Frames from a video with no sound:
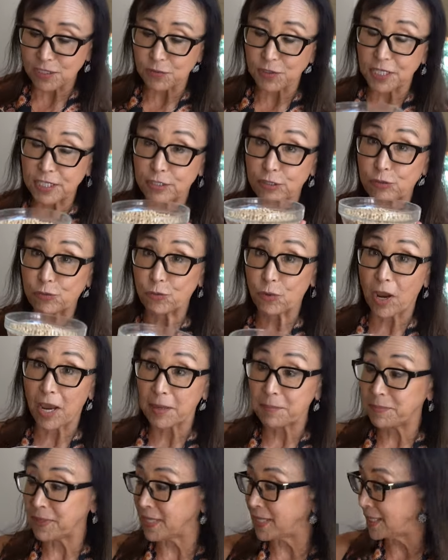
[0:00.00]
So these are
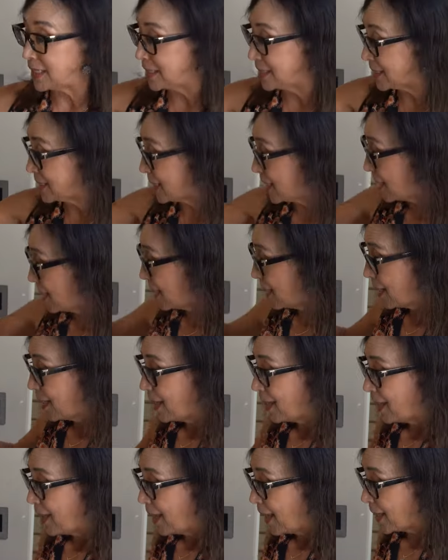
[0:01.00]
dry beans,
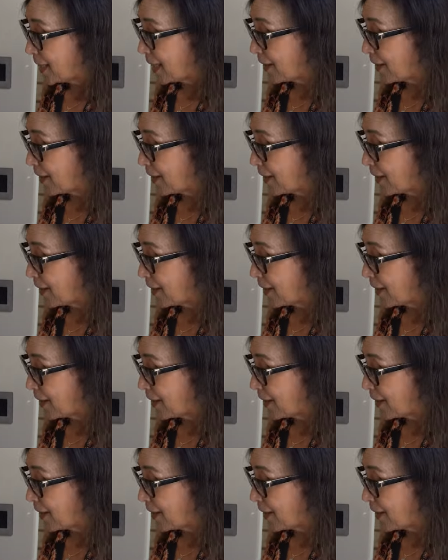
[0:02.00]
and